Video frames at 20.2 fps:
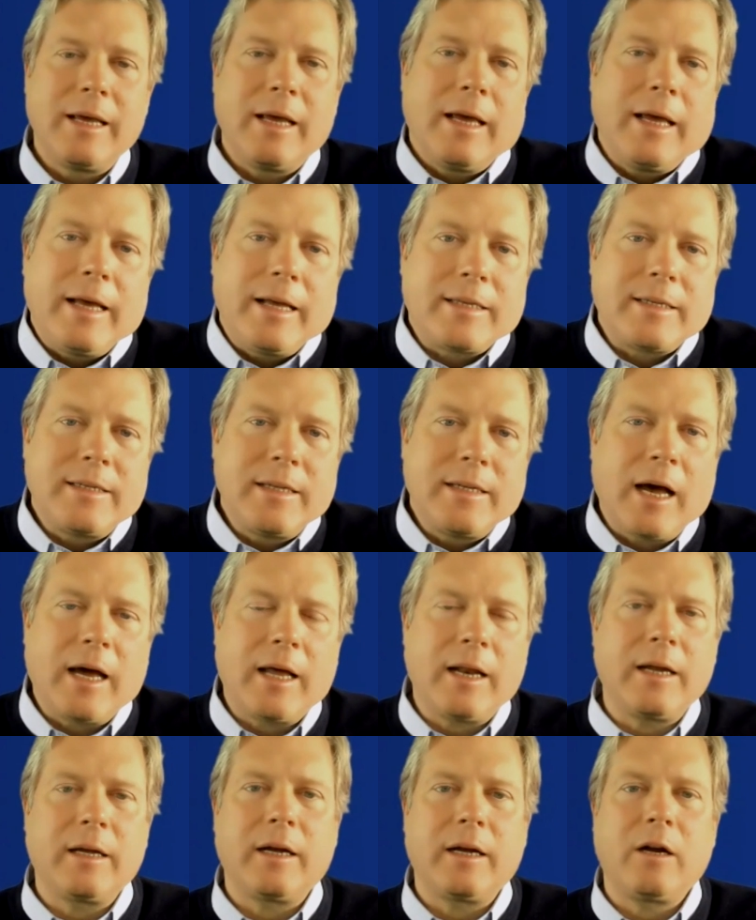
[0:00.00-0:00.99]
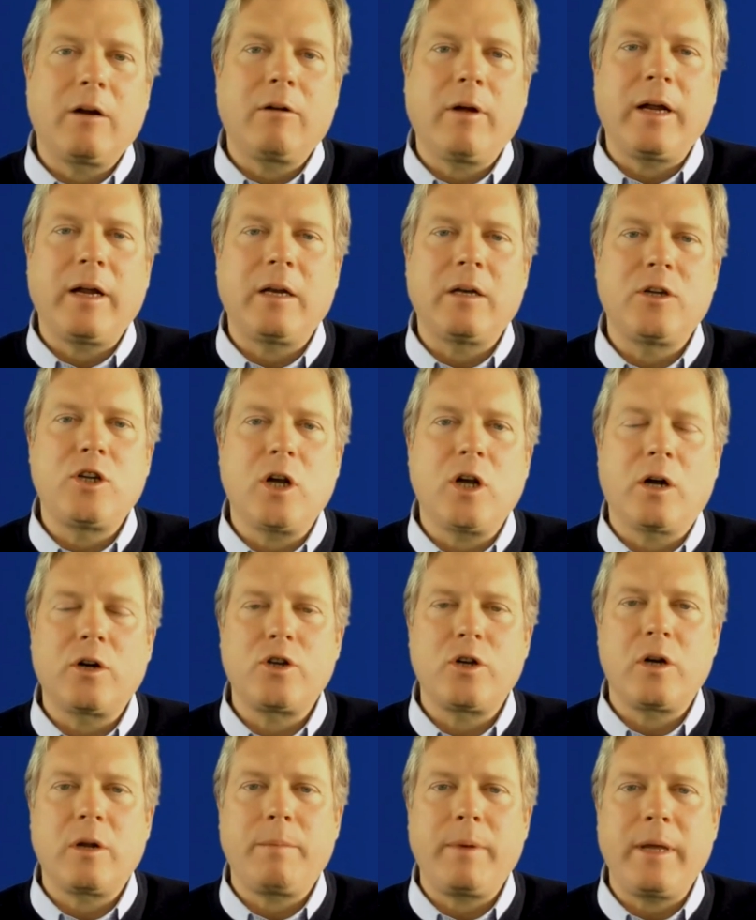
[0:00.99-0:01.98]
It's not a great juncture
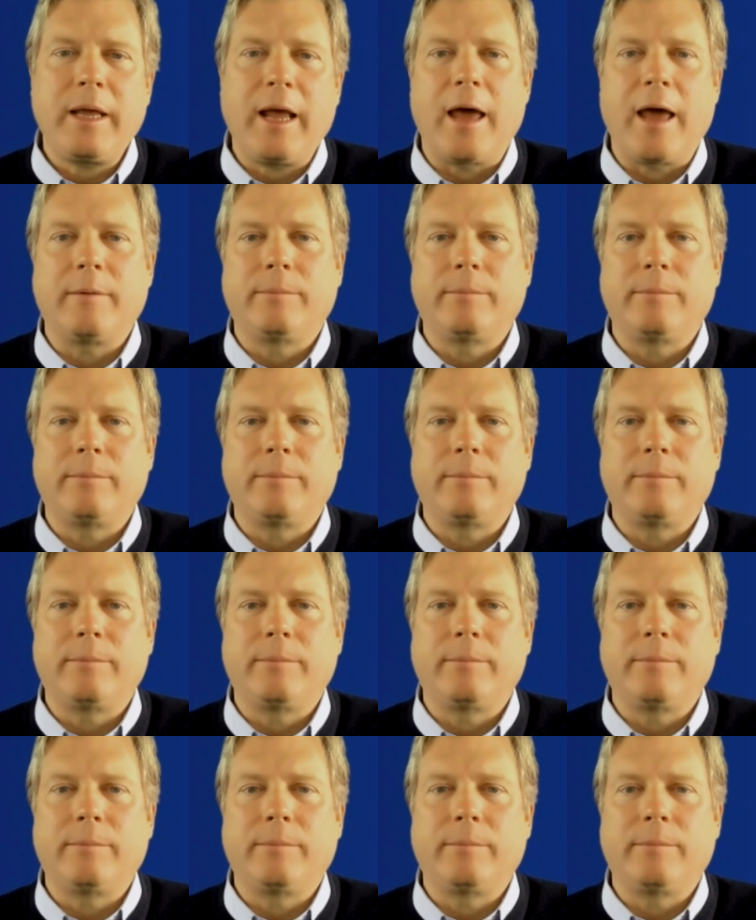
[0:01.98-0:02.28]
to be at.